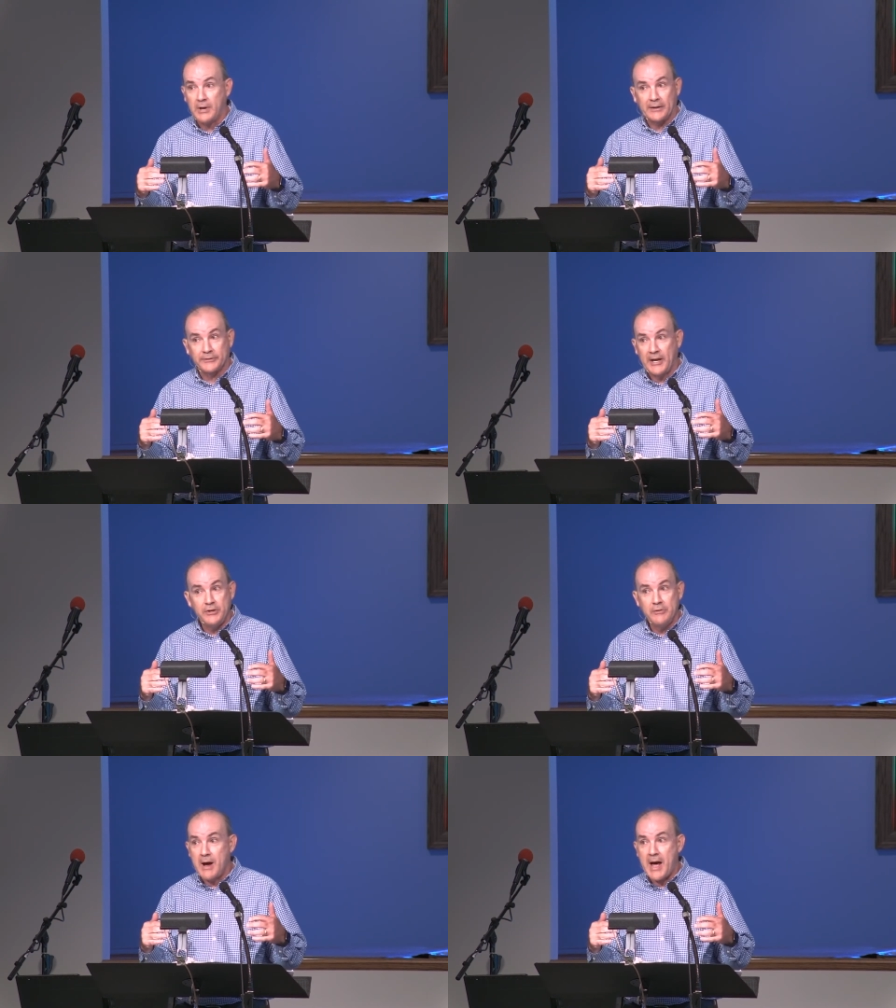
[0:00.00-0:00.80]
I'll
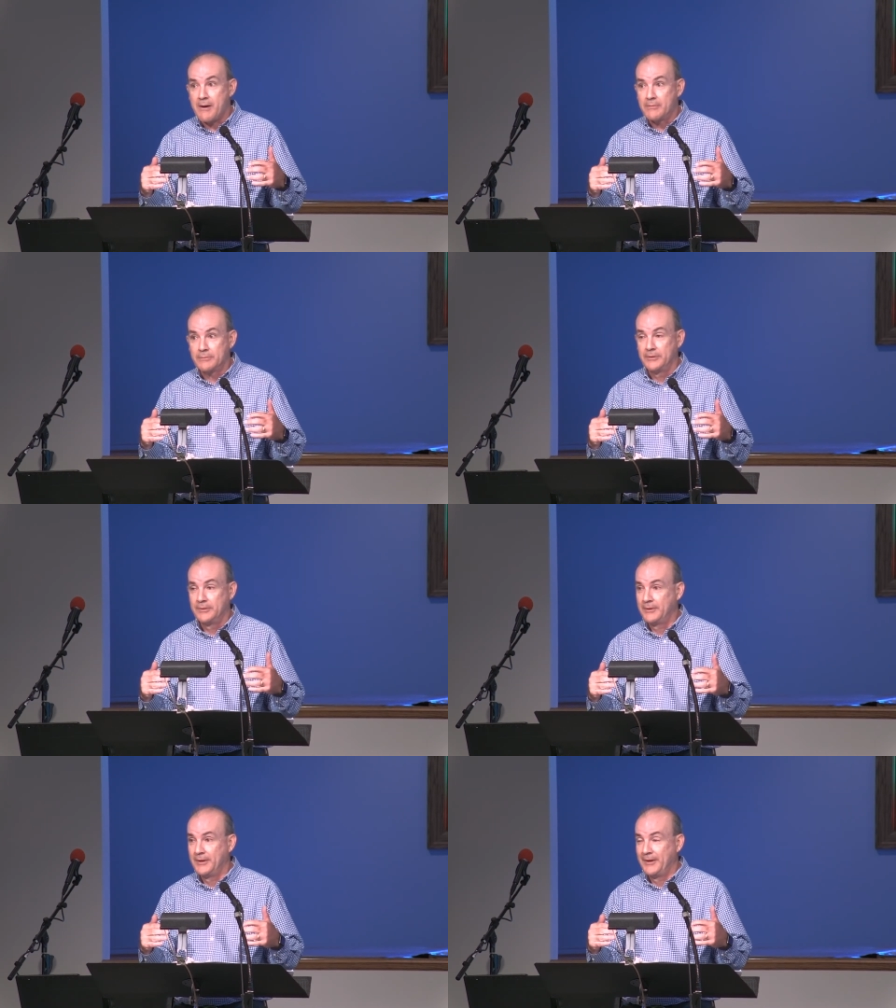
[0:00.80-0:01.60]
take you out,
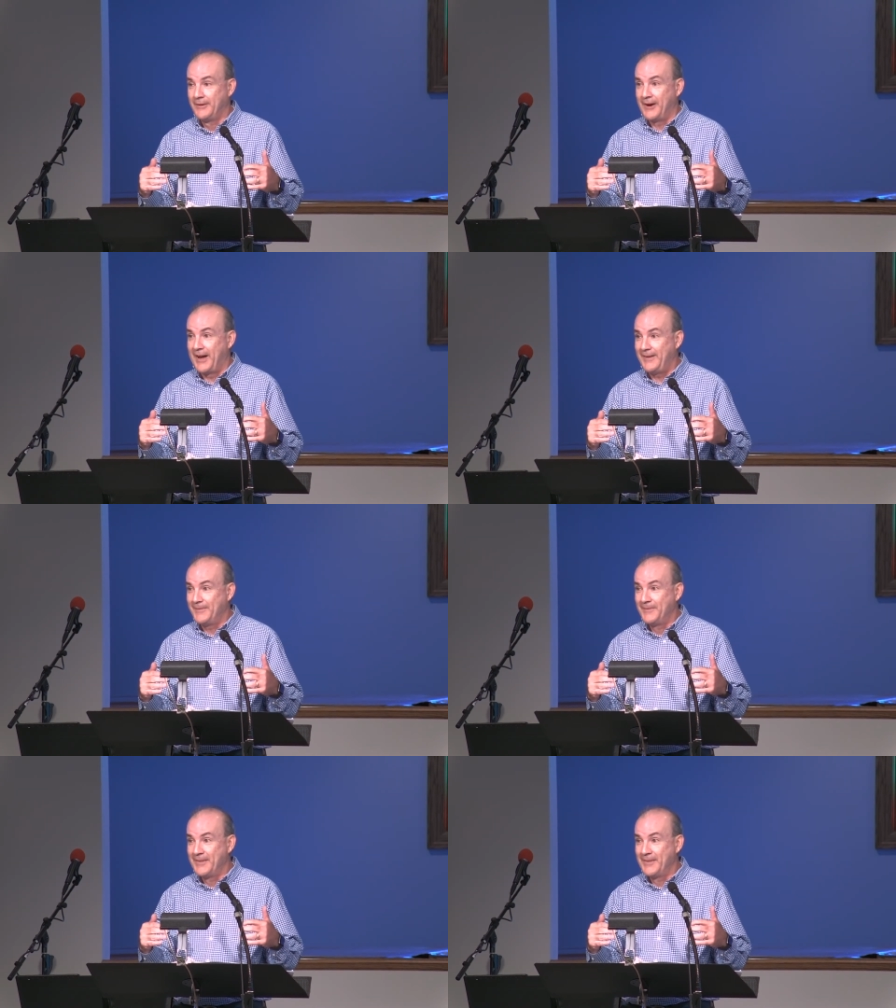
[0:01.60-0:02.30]
right?